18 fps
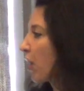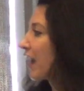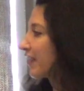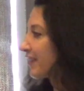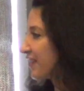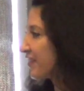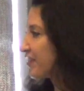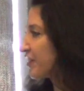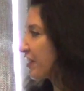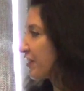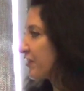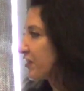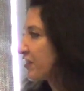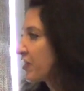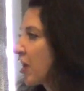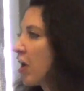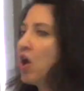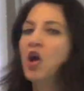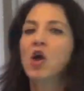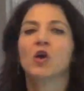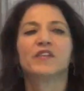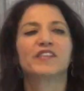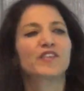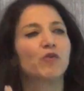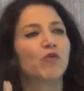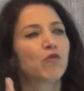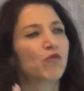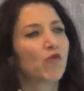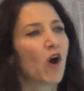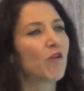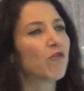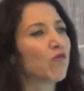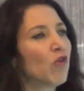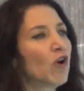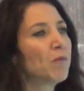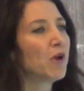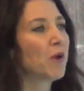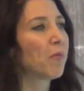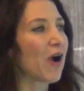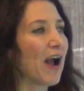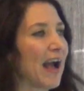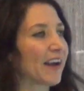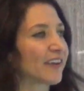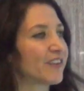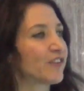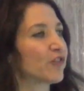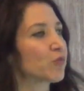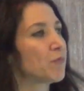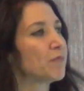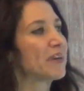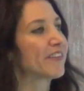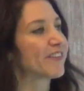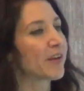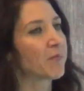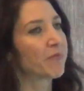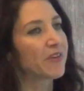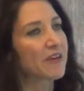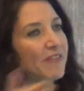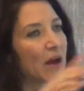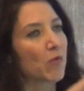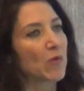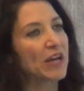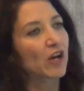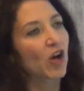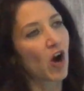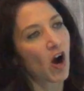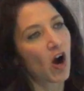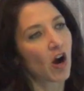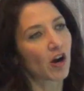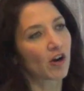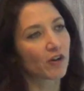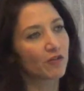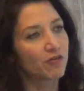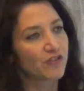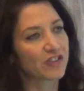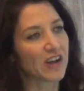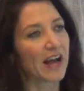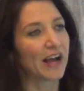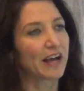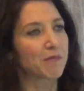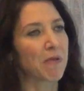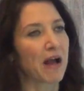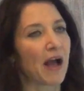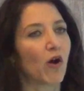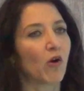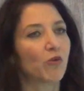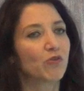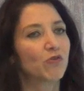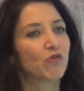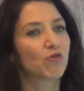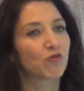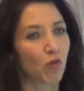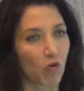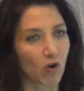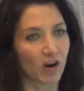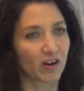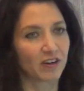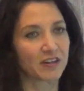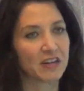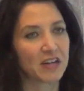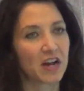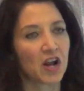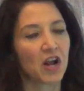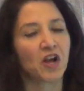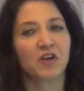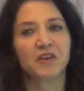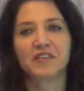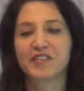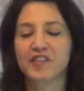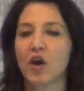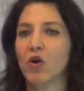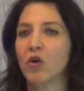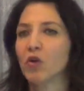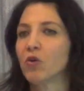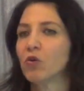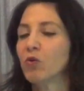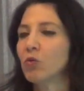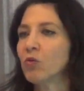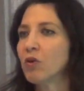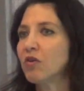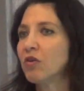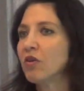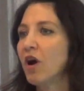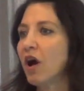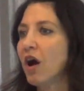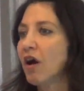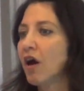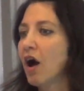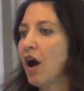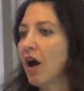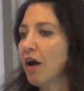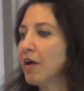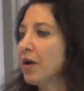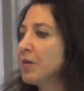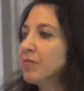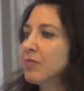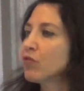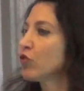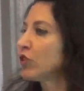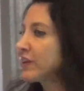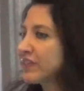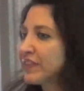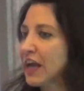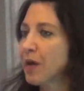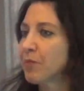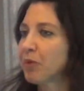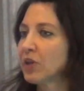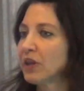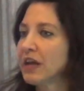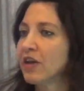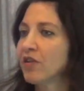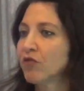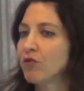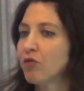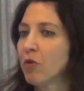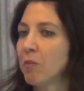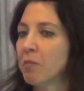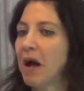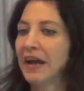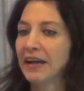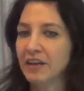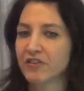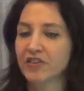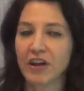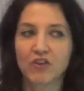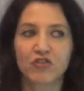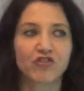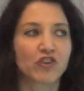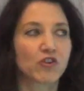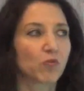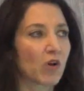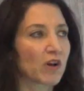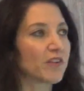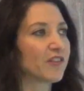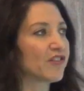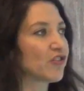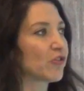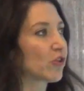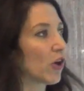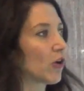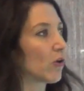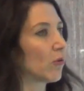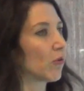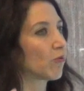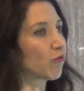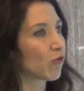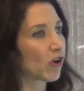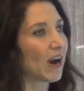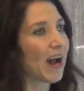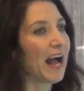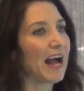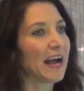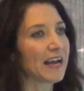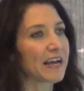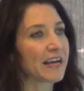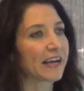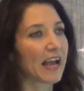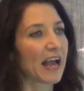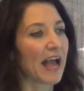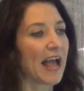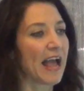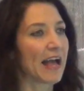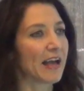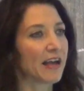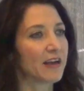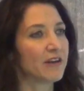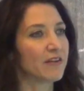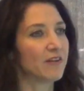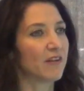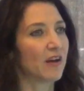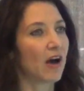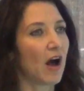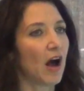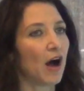practices. So a formal practice would be something that we carve time out for. So, for example, if my intention was to go for a hike and